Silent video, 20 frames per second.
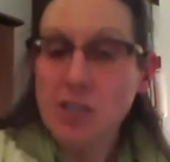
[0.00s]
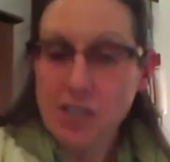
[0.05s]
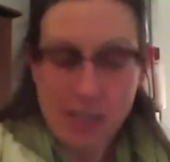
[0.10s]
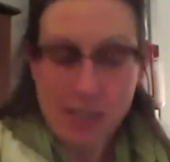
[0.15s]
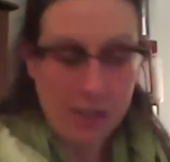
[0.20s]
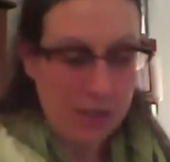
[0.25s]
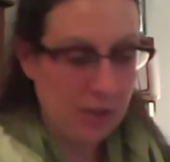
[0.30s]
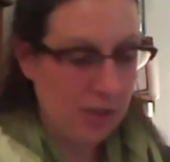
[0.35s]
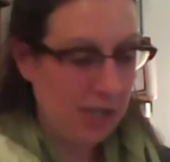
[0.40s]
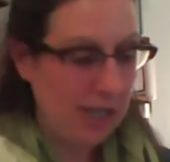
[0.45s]

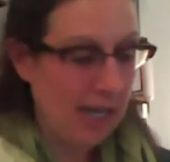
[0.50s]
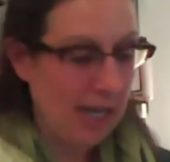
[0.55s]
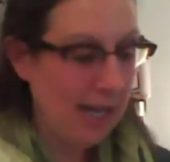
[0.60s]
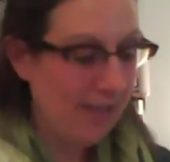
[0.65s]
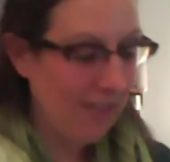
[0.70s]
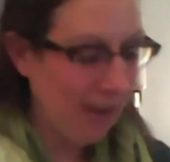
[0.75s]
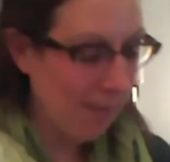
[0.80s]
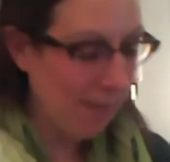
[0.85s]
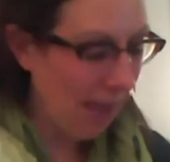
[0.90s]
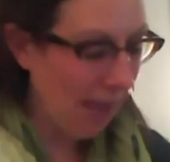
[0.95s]
children, and
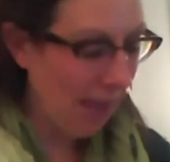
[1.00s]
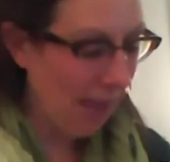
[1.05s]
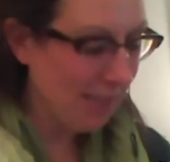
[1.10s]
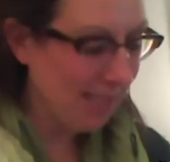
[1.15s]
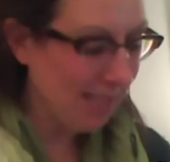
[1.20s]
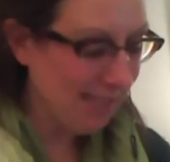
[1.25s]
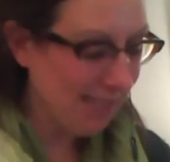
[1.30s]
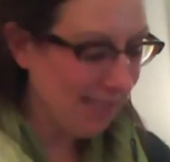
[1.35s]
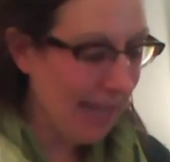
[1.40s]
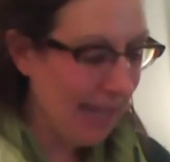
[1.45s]
if I'm not
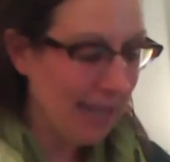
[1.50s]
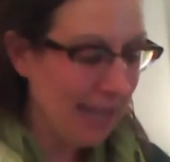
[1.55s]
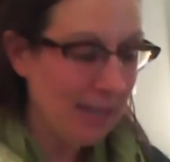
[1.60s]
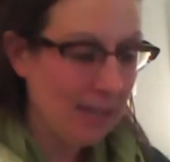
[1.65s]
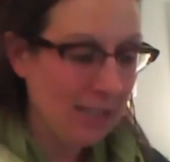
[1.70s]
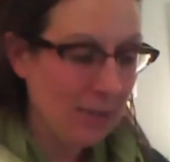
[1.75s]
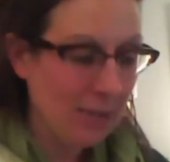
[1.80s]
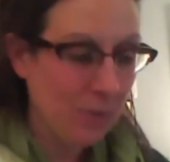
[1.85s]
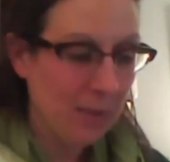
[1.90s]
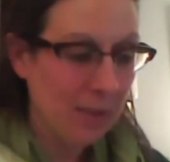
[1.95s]
mistaken,
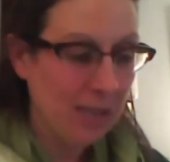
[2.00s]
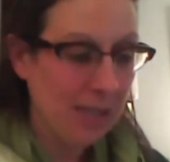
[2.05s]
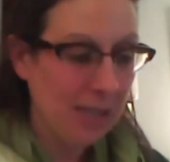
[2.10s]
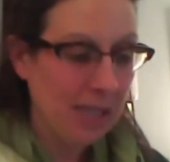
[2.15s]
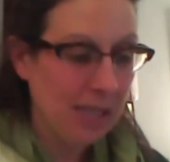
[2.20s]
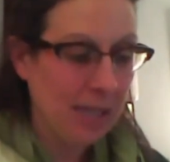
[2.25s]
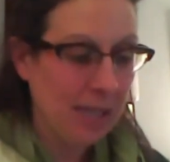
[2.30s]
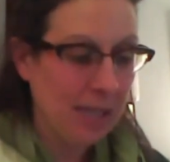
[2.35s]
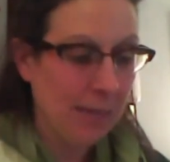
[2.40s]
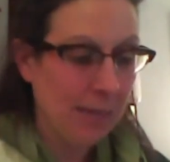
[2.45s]
is
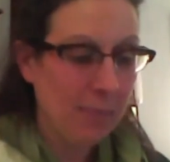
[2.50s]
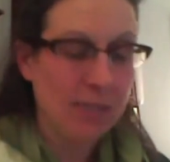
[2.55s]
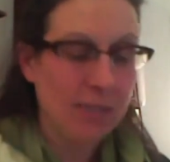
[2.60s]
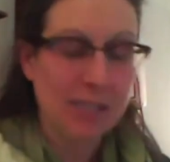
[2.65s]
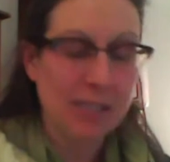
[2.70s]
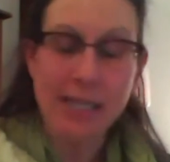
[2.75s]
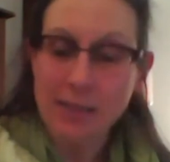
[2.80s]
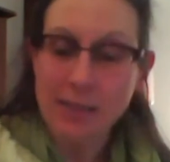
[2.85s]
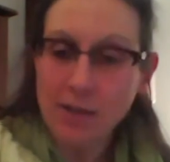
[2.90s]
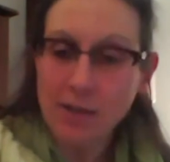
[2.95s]
really
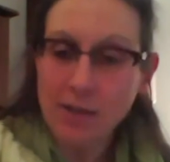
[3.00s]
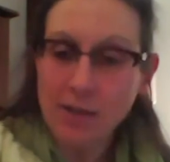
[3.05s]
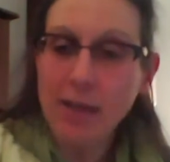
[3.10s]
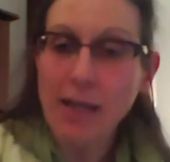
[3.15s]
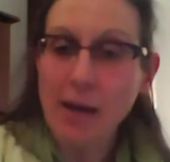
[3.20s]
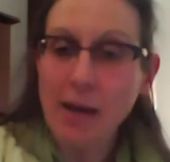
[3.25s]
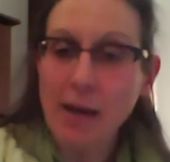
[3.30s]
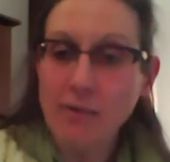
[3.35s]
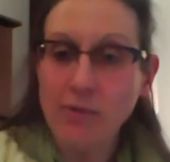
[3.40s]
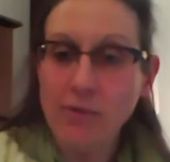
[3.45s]
particularly
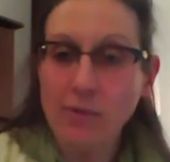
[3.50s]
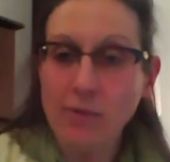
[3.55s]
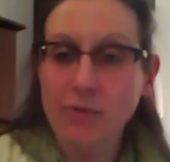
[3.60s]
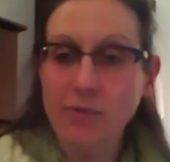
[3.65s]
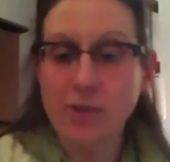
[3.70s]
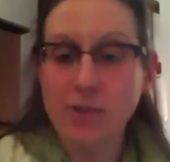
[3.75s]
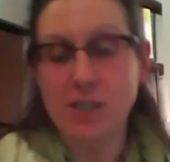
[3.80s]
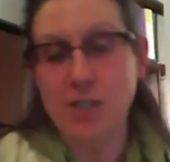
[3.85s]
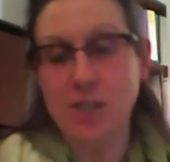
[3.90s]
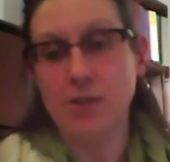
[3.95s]
helpful
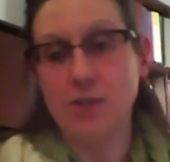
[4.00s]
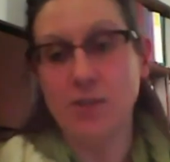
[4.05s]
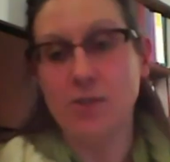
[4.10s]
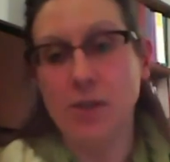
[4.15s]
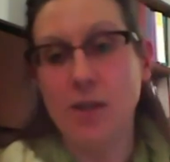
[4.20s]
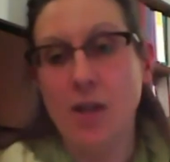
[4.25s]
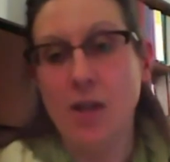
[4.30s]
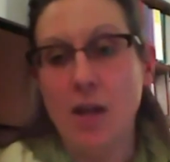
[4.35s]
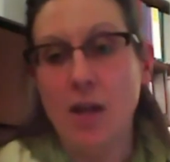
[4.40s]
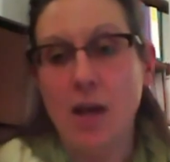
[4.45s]
for
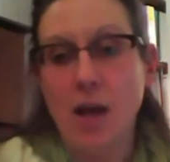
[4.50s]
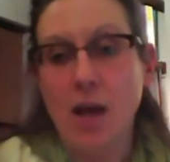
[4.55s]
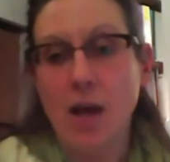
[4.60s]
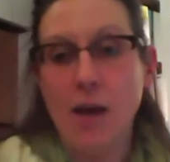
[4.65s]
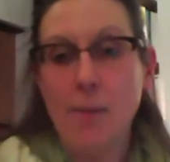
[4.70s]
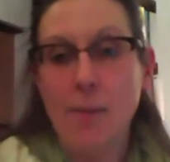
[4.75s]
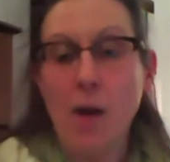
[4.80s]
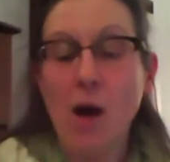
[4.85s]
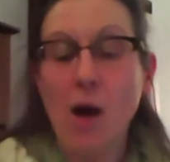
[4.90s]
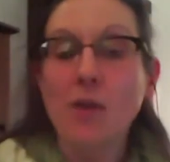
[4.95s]
children
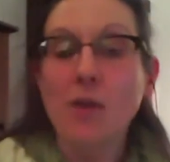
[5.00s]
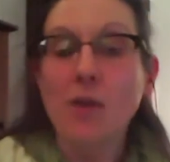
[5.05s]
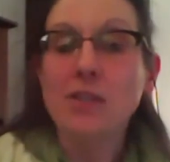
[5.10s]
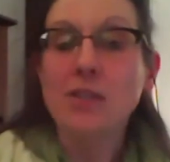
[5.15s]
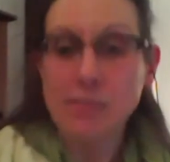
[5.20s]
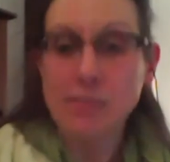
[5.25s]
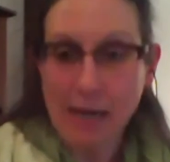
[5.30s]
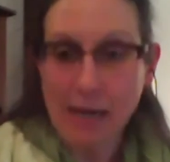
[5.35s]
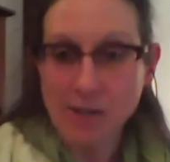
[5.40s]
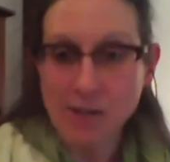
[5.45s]
on the
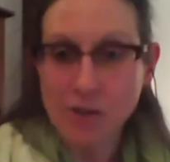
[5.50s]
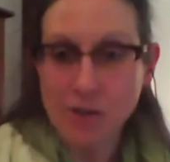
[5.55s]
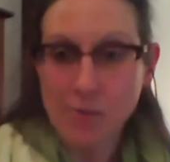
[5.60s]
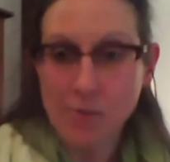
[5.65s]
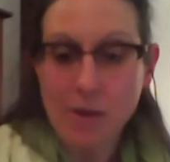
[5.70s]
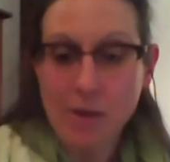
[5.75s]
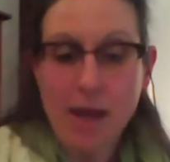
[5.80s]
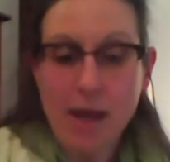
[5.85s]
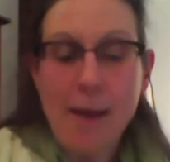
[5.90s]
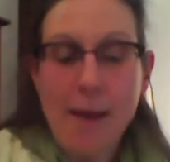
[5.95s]

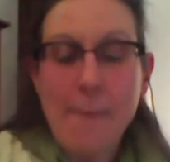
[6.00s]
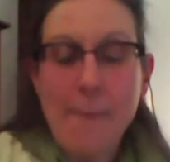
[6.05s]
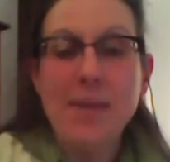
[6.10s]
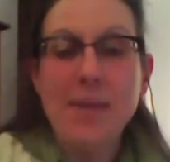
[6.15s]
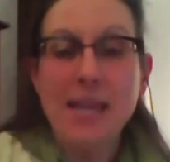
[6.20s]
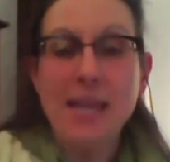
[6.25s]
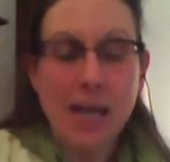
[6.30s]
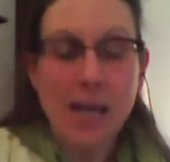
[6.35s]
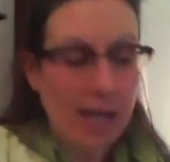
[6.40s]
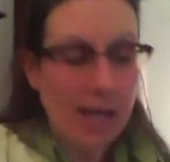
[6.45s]
spectrum.
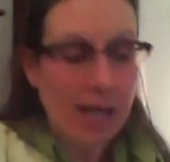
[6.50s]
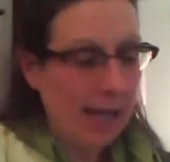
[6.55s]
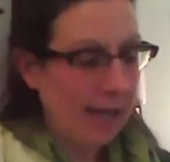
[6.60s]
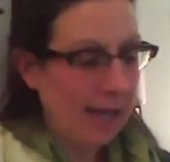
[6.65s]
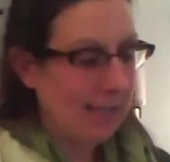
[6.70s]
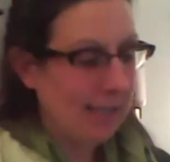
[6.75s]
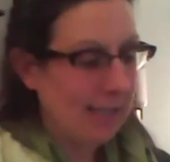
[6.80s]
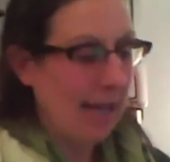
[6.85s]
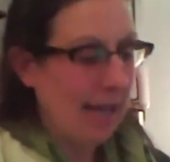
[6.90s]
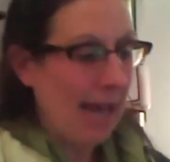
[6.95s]

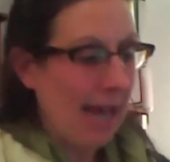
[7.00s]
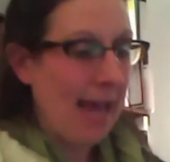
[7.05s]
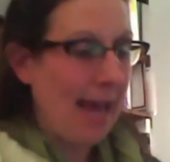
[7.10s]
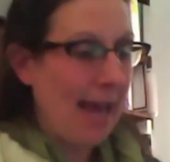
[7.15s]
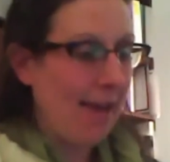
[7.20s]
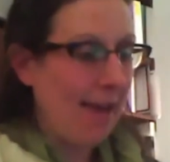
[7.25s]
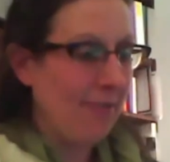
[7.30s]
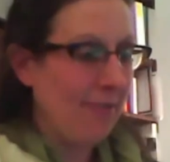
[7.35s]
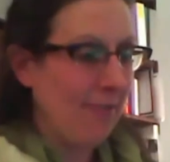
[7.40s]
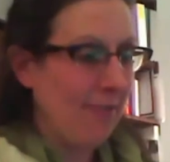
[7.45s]
Because
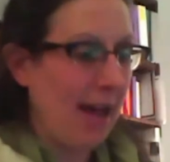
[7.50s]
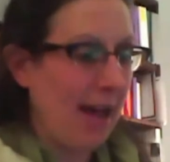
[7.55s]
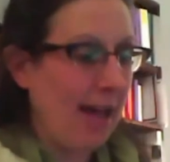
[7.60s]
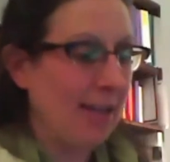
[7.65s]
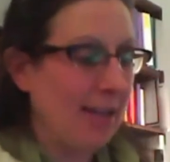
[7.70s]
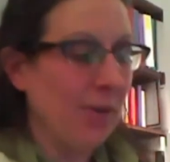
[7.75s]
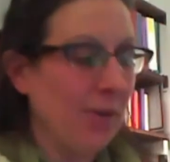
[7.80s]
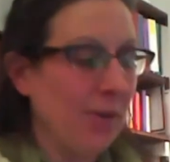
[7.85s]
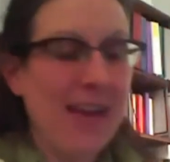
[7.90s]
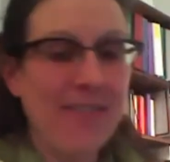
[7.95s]
I
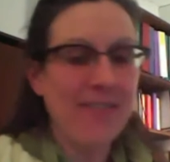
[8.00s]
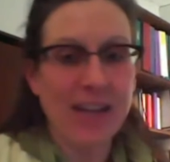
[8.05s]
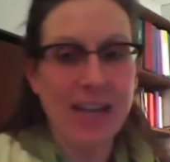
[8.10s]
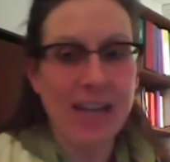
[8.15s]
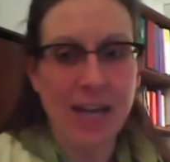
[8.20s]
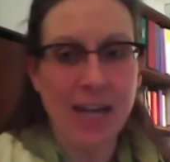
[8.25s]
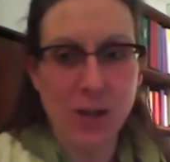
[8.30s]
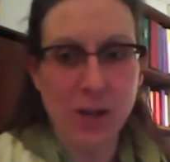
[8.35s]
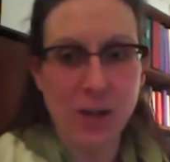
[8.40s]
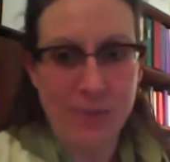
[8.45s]
don't a
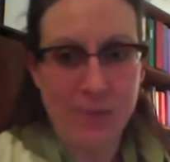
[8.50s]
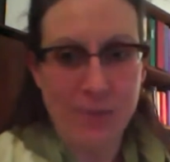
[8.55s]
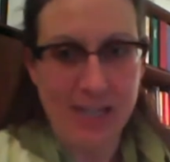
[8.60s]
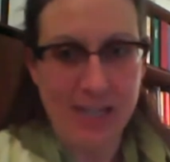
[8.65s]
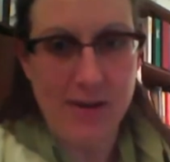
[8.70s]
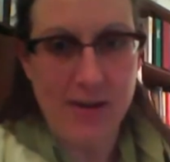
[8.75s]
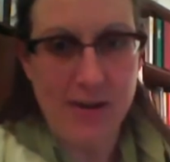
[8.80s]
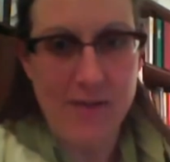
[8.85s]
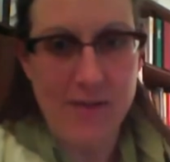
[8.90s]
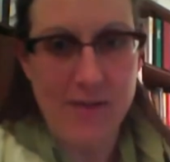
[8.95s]
color
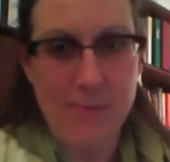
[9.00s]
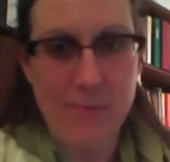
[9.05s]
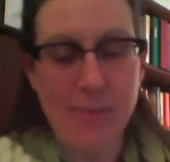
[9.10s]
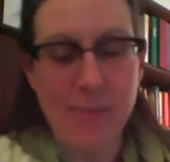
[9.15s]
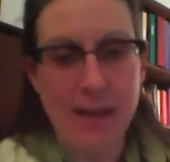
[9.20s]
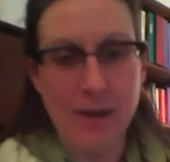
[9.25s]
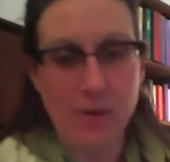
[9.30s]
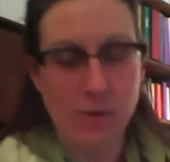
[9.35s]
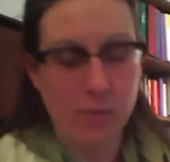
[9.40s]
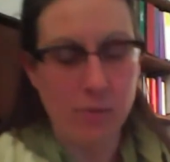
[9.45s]
picture of it, but
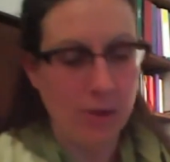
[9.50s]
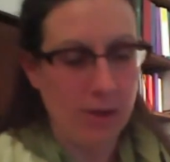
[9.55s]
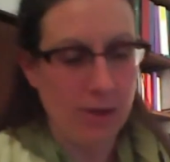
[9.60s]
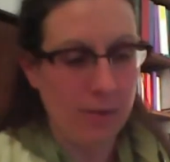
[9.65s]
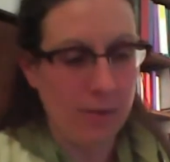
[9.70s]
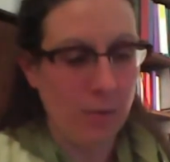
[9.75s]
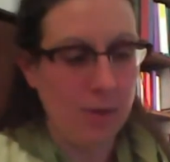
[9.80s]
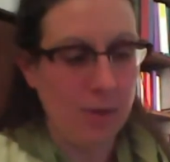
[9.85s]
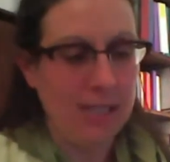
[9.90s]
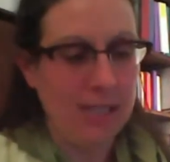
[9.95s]
Michael
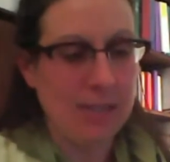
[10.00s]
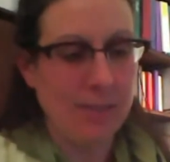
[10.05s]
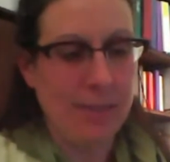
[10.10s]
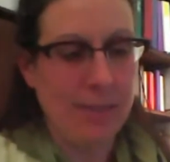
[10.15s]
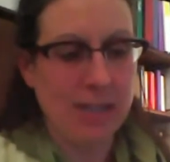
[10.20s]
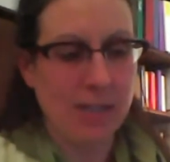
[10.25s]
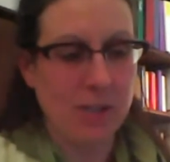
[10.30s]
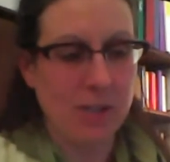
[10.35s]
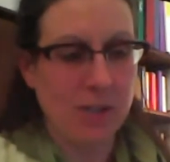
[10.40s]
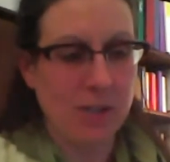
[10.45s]
will need to
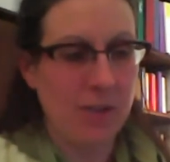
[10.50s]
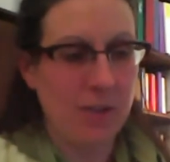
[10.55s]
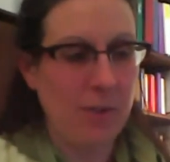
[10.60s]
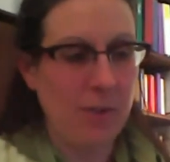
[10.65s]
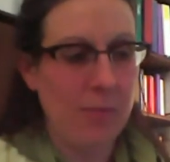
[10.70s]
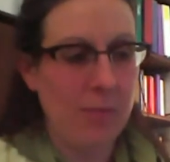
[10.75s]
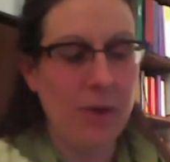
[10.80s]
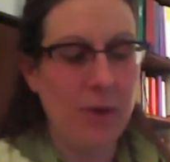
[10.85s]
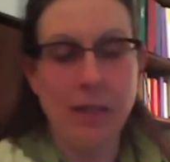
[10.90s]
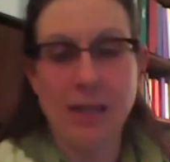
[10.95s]
make sure that
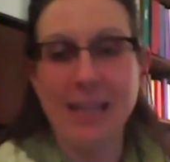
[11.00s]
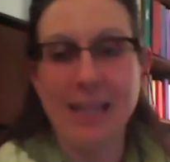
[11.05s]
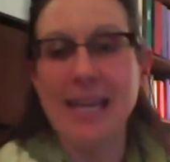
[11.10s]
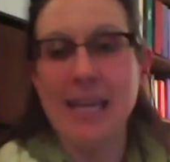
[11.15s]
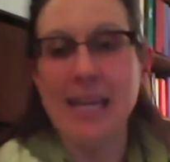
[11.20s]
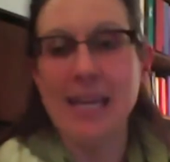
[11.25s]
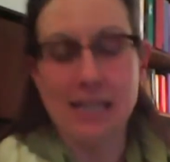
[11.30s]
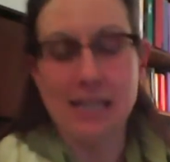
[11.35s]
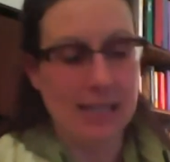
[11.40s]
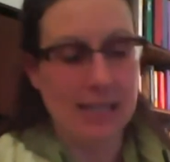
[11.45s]
we put a
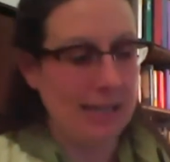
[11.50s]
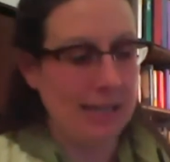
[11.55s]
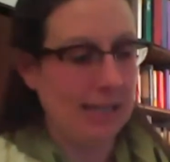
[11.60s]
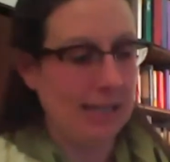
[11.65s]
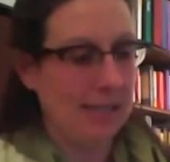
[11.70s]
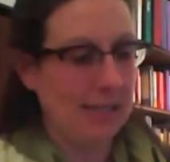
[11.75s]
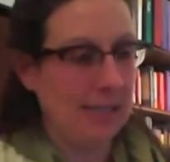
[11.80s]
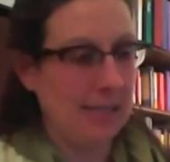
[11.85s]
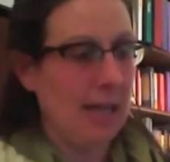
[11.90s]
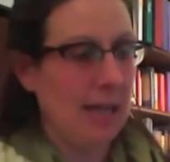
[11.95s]
link to
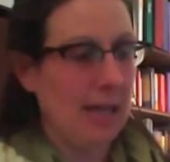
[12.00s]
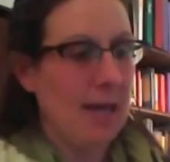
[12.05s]
this.